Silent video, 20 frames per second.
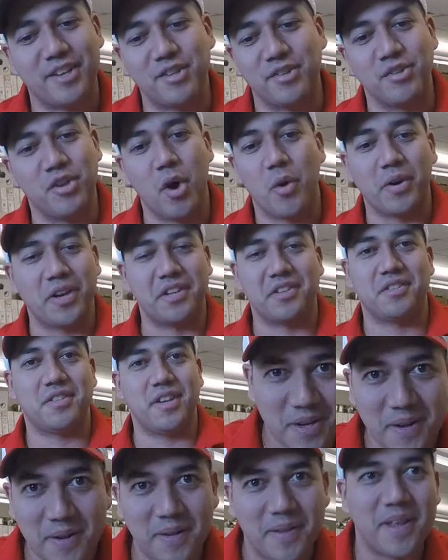noticed
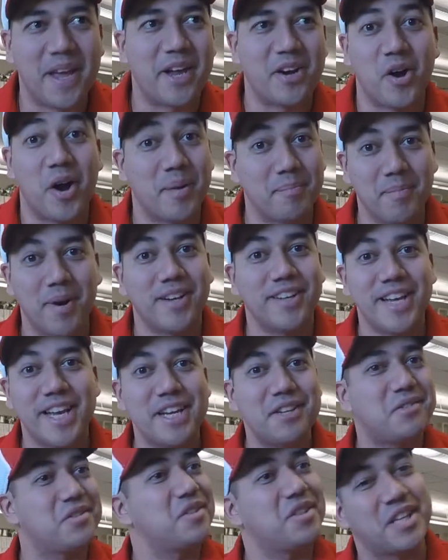that on
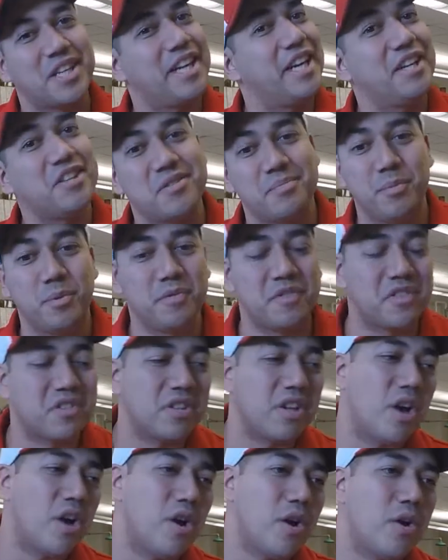Mondays, the kids move
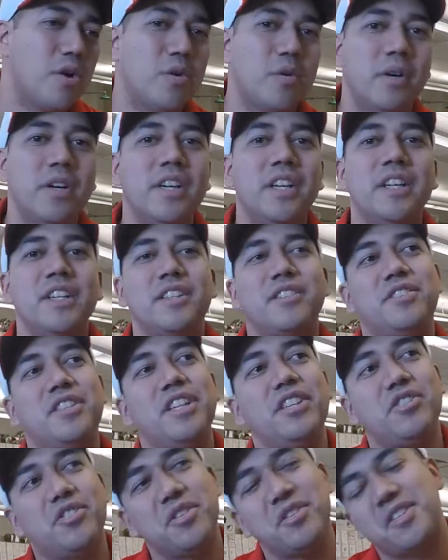slow,
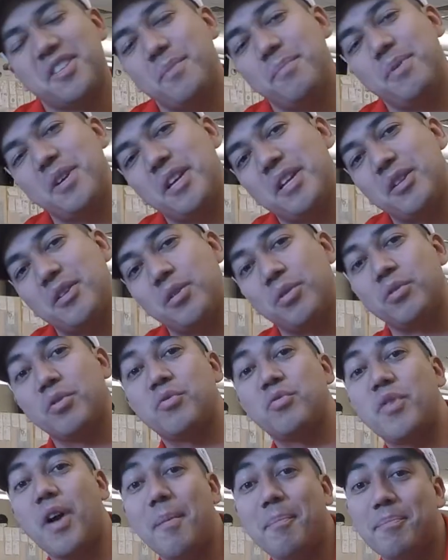teachers can be a little
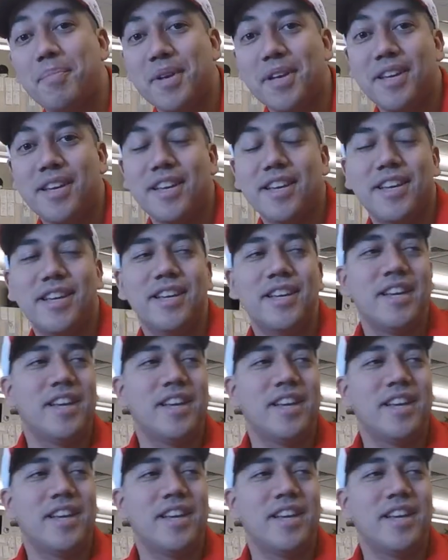grumpy,